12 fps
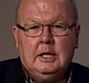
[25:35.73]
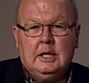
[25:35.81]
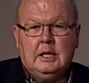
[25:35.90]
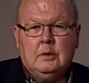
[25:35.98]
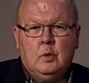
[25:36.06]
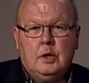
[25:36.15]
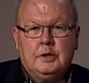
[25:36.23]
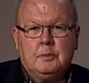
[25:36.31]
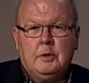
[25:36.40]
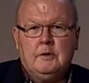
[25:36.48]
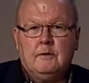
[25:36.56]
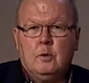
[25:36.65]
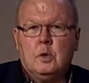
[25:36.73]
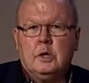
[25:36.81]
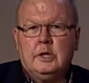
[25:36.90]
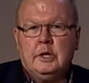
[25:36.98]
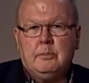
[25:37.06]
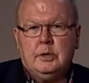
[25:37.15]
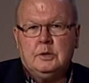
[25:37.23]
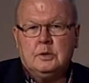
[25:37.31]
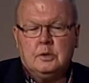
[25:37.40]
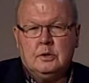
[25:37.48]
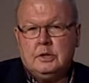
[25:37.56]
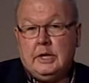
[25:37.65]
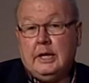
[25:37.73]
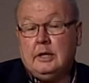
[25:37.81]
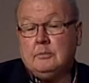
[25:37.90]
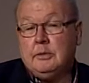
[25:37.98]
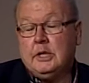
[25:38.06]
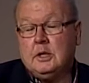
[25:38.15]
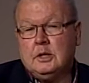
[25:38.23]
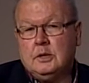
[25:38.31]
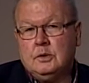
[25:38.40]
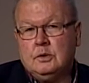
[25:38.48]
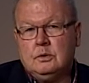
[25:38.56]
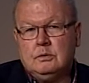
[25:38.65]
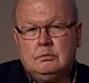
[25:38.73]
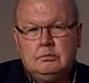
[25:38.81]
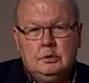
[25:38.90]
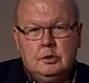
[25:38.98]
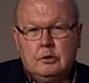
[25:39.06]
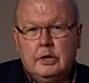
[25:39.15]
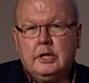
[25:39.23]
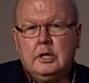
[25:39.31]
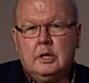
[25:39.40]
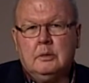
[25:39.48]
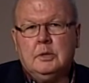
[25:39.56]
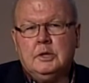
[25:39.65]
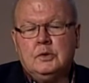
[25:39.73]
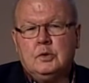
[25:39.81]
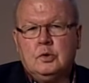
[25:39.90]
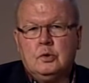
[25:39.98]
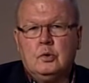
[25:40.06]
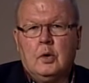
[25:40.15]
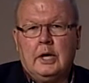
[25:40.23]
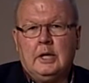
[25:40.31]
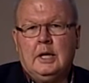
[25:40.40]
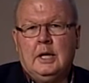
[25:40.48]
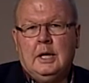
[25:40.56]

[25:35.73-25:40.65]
uh, once before and have been turned down because your income is too great.